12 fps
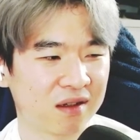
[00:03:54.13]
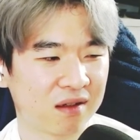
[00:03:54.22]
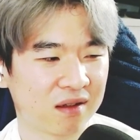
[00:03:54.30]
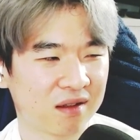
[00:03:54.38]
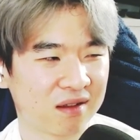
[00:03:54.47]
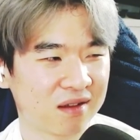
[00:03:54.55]

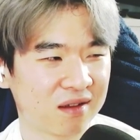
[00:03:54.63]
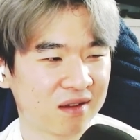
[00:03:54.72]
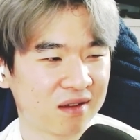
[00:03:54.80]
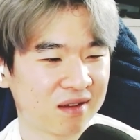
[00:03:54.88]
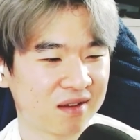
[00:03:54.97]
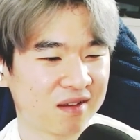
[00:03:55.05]

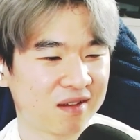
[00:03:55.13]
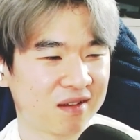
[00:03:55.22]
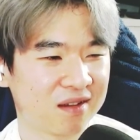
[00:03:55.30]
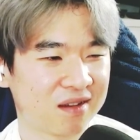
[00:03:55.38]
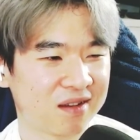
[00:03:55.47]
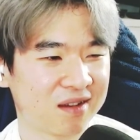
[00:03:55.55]

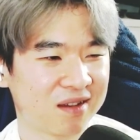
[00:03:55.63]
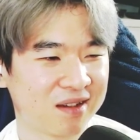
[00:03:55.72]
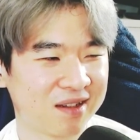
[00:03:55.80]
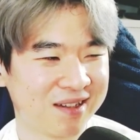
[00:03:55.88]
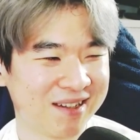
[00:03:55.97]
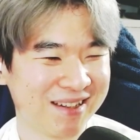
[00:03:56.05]

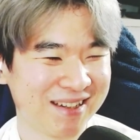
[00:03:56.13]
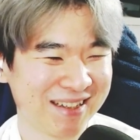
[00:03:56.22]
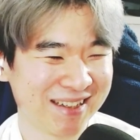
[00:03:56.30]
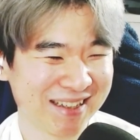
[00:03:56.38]
Nothing is said.